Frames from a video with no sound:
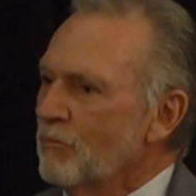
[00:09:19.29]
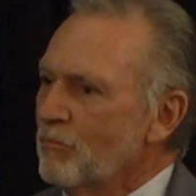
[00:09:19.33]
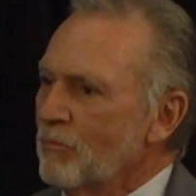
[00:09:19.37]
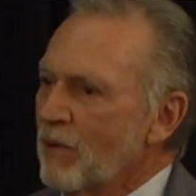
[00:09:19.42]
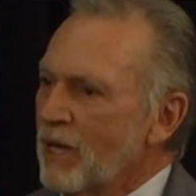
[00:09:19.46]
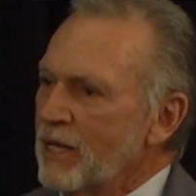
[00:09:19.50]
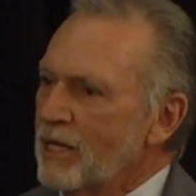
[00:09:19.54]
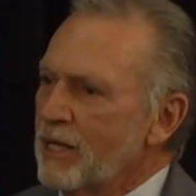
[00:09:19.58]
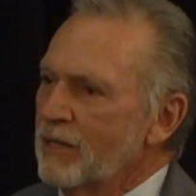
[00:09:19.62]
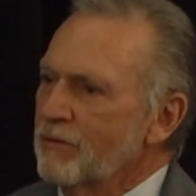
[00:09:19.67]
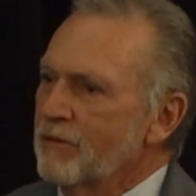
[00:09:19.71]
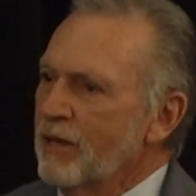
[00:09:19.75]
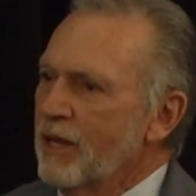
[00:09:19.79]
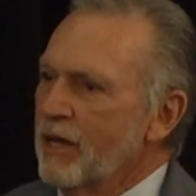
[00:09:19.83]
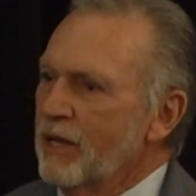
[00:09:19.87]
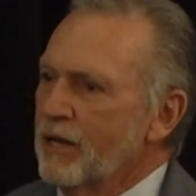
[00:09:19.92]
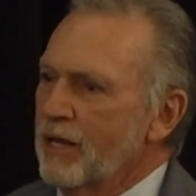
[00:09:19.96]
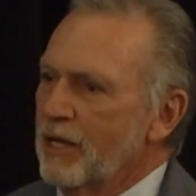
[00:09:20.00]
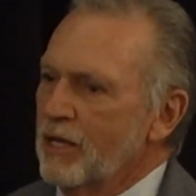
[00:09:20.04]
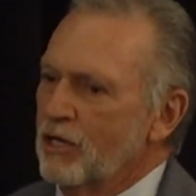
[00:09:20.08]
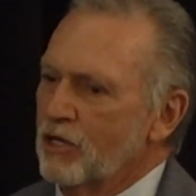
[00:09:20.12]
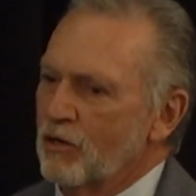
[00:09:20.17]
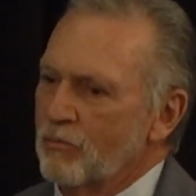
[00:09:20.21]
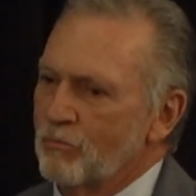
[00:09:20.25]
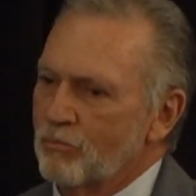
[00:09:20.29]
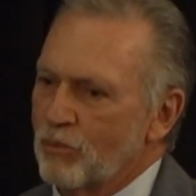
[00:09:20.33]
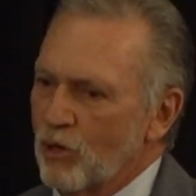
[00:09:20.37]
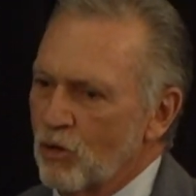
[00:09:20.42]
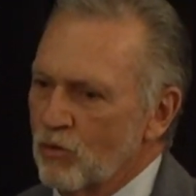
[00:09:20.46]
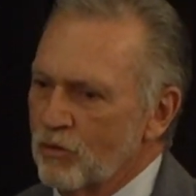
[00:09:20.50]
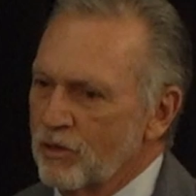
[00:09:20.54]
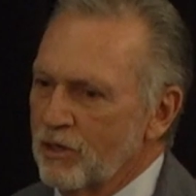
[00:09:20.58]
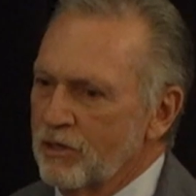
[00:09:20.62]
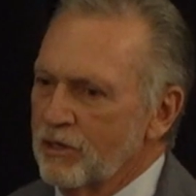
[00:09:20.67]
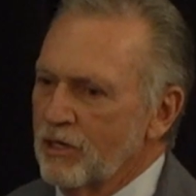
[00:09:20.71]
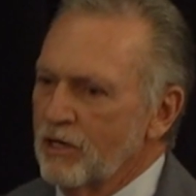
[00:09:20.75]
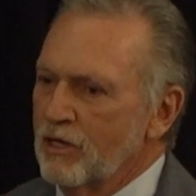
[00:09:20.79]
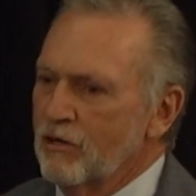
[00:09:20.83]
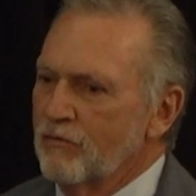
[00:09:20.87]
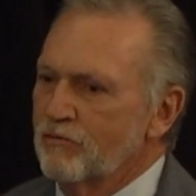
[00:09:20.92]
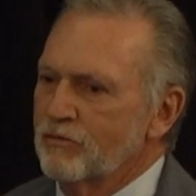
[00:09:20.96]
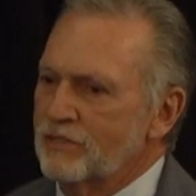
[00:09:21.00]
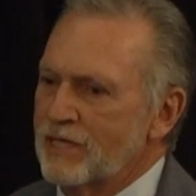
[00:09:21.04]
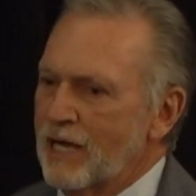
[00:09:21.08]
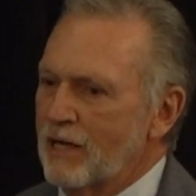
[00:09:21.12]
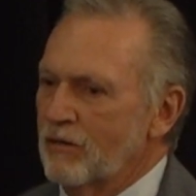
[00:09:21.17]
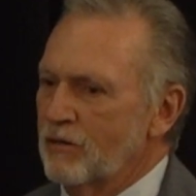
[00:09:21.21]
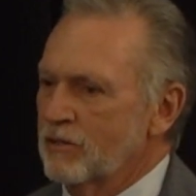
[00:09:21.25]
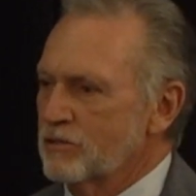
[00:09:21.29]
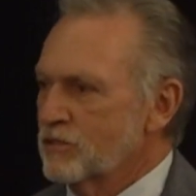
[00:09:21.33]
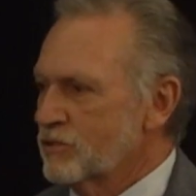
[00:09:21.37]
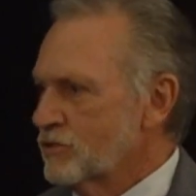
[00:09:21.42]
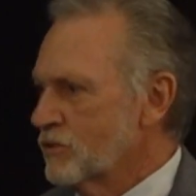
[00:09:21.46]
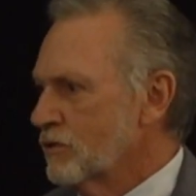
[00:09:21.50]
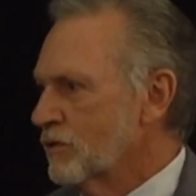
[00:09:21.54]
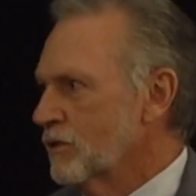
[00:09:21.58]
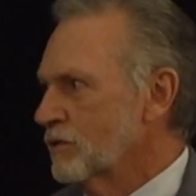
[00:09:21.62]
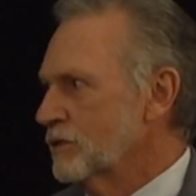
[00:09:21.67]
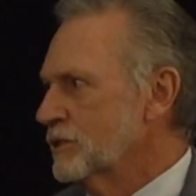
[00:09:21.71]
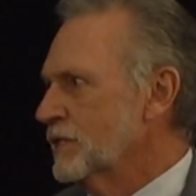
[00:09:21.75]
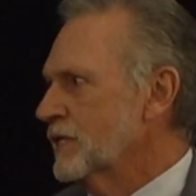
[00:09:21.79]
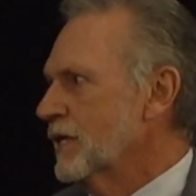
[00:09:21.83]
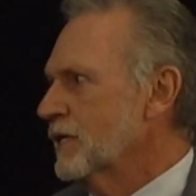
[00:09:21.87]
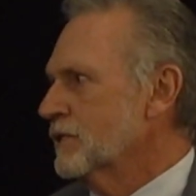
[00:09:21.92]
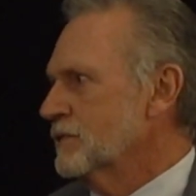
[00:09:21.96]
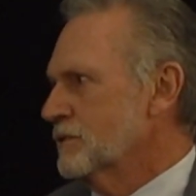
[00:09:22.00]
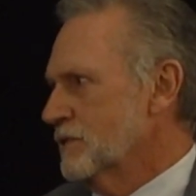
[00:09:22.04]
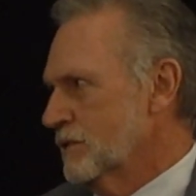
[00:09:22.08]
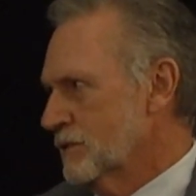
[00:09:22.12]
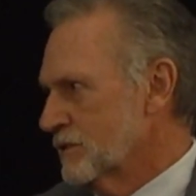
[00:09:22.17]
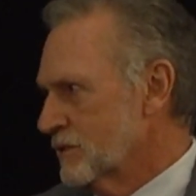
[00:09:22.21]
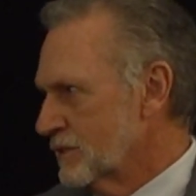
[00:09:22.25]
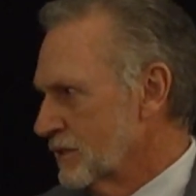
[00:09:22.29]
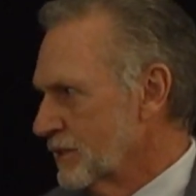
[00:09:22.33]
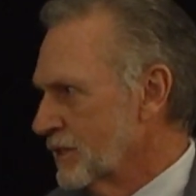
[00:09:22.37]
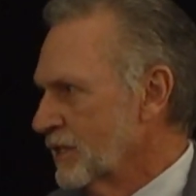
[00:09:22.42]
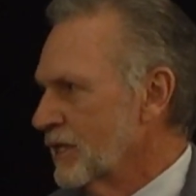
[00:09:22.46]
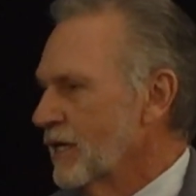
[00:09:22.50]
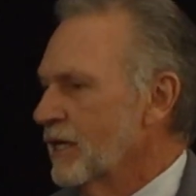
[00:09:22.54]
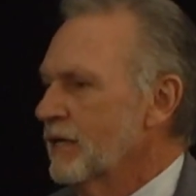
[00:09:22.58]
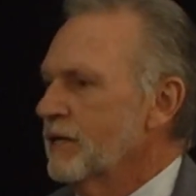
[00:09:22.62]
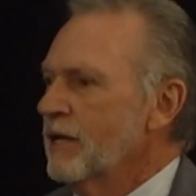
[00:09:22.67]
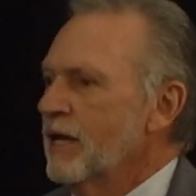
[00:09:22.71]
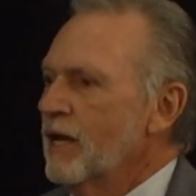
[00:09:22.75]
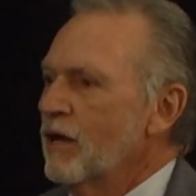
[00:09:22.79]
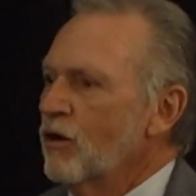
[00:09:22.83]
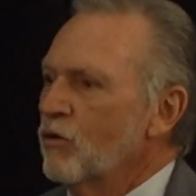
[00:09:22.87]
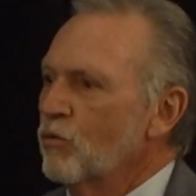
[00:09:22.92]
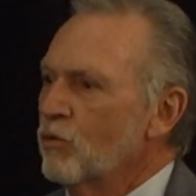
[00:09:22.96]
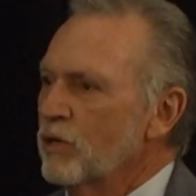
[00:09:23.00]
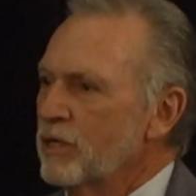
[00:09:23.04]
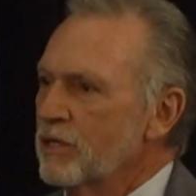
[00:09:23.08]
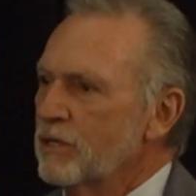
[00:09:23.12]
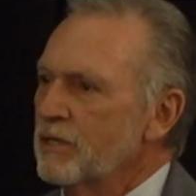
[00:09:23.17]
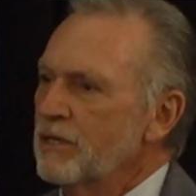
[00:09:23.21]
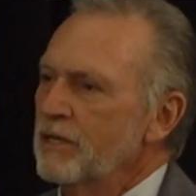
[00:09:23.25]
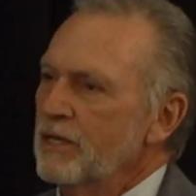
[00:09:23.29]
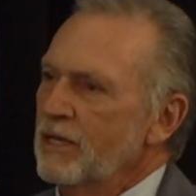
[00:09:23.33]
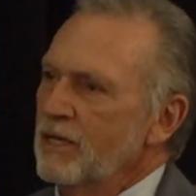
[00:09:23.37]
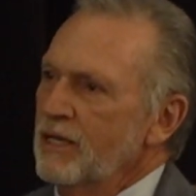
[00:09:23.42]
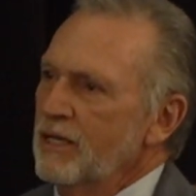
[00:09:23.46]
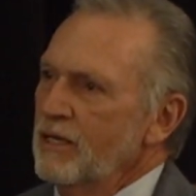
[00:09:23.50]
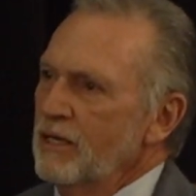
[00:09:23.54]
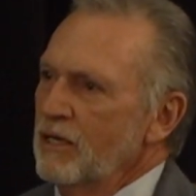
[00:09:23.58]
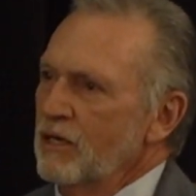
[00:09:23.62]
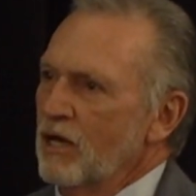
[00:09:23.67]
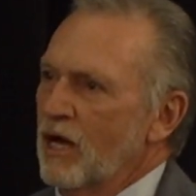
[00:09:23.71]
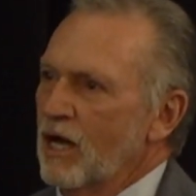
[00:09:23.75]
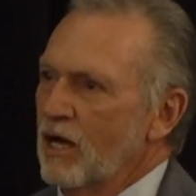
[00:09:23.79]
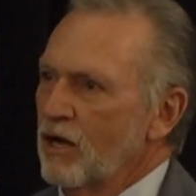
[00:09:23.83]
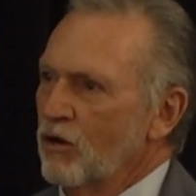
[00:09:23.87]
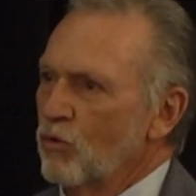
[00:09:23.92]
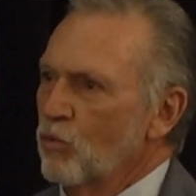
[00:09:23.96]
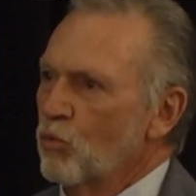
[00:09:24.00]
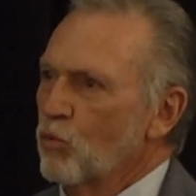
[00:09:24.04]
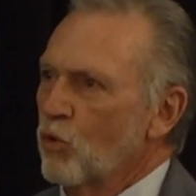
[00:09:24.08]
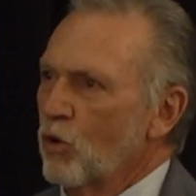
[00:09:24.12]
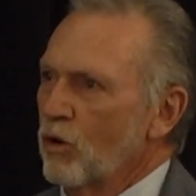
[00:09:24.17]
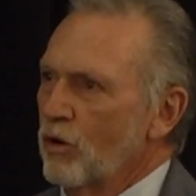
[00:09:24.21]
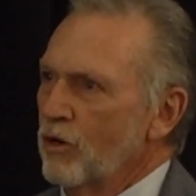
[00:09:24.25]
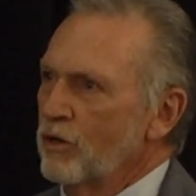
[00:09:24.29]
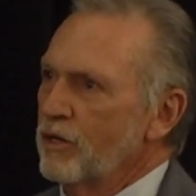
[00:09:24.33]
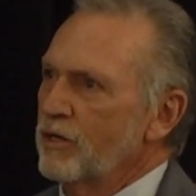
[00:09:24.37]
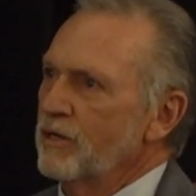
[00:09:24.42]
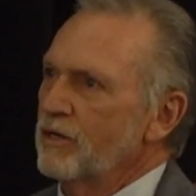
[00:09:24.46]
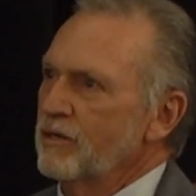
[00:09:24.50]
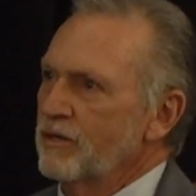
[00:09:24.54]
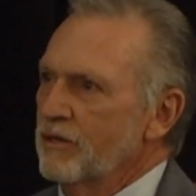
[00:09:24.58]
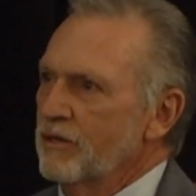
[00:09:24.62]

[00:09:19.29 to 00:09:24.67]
making that a component of Talent Strong Texas and how we work